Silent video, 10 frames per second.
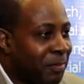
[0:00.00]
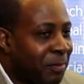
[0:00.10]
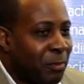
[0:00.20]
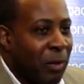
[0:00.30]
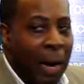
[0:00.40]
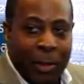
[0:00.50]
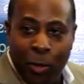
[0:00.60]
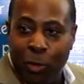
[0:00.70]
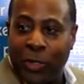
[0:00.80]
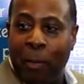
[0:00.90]
ramen
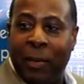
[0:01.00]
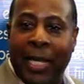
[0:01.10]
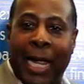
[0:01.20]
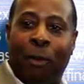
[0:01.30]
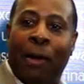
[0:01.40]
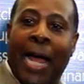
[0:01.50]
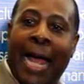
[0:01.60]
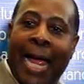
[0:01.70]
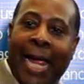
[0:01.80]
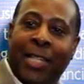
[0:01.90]
noodles could be like
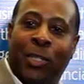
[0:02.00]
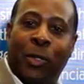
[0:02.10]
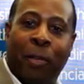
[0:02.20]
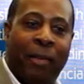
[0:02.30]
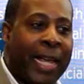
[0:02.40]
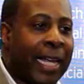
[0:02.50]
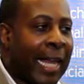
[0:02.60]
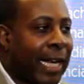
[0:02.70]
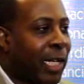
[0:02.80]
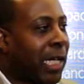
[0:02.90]
rice, you could make it
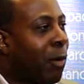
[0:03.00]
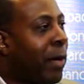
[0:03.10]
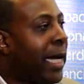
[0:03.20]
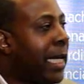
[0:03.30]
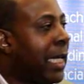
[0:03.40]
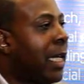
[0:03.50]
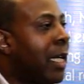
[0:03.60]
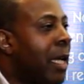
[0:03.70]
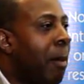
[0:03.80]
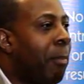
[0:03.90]
like linguine,
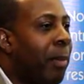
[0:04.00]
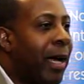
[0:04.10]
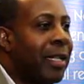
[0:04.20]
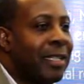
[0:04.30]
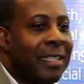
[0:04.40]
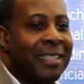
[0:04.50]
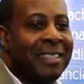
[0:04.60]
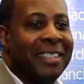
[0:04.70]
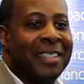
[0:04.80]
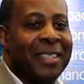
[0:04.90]

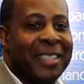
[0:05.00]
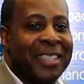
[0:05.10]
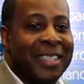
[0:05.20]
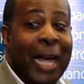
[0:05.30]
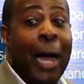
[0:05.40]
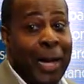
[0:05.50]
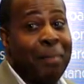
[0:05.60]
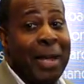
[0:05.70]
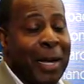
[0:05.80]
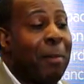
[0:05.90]
but I,
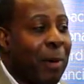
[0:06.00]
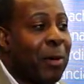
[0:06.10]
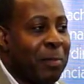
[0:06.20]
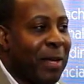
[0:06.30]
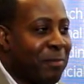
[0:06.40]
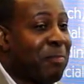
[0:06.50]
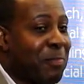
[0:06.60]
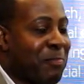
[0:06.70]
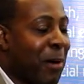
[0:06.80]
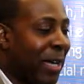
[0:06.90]
am not, I'm only being
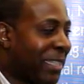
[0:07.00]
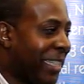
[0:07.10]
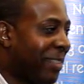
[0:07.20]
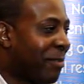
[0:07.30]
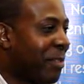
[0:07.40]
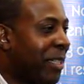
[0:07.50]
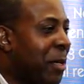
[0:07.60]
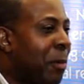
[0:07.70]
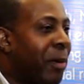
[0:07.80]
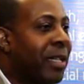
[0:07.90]
partially
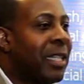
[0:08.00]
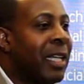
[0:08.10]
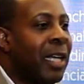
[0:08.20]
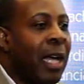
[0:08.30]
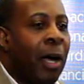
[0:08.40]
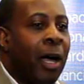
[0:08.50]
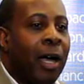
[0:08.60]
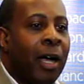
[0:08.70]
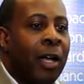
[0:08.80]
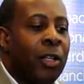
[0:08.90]
humorous.
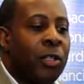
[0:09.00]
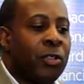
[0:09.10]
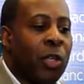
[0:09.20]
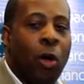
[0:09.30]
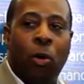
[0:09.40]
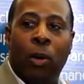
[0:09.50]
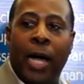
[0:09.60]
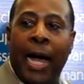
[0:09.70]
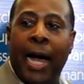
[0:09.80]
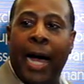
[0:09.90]
So
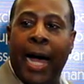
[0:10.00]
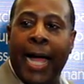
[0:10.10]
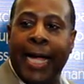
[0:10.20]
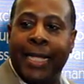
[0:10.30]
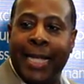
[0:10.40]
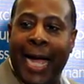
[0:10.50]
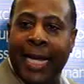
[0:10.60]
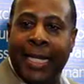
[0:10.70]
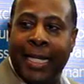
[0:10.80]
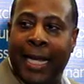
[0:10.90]
I got
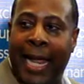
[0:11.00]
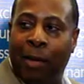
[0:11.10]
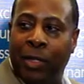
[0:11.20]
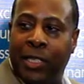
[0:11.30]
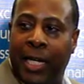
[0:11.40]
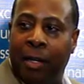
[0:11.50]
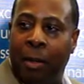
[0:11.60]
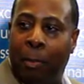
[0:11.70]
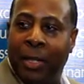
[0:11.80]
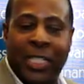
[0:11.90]
tired of the languishing,
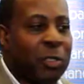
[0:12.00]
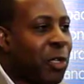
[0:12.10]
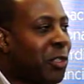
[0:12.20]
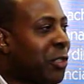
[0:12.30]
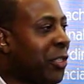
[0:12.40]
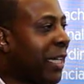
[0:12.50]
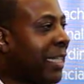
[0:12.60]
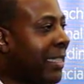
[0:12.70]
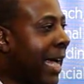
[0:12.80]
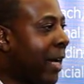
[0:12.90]
but just because you're sick
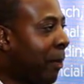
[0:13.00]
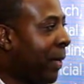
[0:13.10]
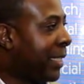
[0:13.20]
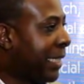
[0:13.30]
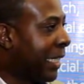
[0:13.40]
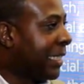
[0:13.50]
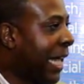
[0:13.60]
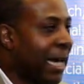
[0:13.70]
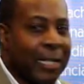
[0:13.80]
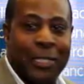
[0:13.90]
and tired of being sick and
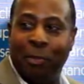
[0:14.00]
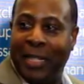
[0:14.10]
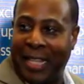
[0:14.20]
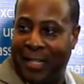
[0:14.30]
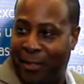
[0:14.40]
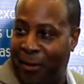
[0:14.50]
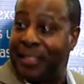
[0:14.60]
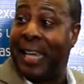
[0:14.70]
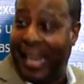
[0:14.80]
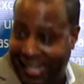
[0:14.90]
tired doesn't mean things are going
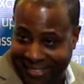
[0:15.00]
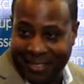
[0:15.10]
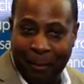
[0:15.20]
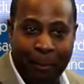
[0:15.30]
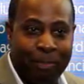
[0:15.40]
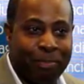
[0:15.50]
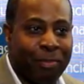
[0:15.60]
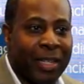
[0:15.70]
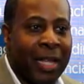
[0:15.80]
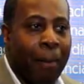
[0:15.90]
to change.
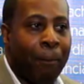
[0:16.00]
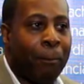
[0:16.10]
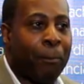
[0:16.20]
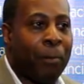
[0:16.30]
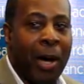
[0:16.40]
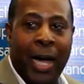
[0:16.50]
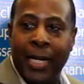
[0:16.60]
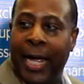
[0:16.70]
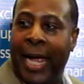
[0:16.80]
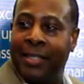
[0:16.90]

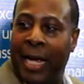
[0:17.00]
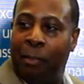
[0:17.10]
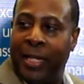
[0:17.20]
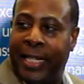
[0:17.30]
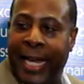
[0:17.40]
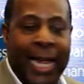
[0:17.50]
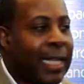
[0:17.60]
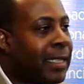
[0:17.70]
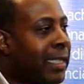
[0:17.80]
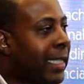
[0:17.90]
But as I
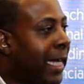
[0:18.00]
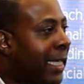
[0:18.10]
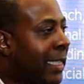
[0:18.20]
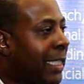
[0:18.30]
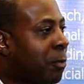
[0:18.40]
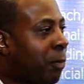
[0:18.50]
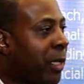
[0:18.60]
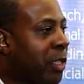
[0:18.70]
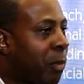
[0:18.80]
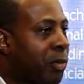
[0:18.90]
began to get these
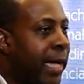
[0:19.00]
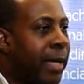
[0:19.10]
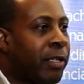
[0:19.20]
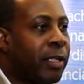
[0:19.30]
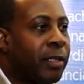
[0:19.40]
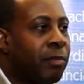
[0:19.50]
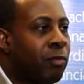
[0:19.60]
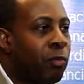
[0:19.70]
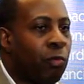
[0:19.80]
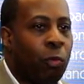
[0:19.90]
principles, and
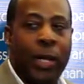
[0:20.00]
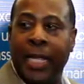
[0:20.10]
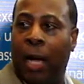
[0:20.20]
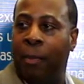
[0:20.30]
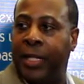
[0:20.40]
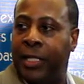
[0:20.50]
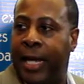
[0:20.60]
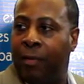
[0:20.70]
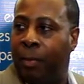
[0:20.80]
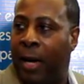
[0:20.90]
one thing I'll mention
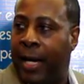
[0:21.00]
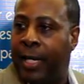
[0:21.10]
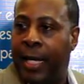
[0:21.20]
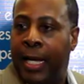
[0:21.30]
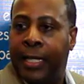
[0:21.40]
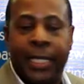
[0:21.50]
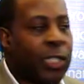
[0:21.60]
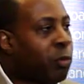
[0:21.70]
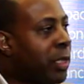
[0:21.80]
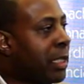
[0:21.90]
to everybody,
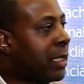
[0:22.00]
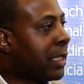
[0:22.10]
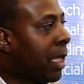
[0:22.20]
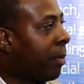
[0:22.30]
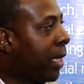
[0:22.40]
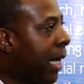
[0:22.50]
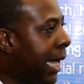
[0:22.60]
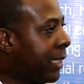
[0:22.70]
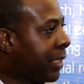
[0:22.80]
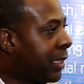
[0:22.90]
this was a
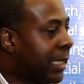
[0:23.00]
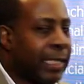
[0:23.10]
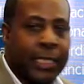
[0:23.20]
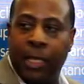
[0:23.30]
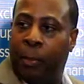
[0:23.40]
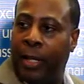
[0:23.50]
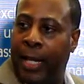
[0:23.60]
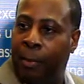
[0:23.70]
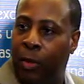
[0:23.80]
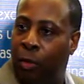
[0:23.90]
subconscious and
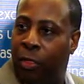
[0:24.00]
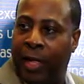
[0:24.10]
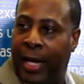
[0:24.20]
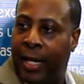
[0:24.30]
subliminal thing.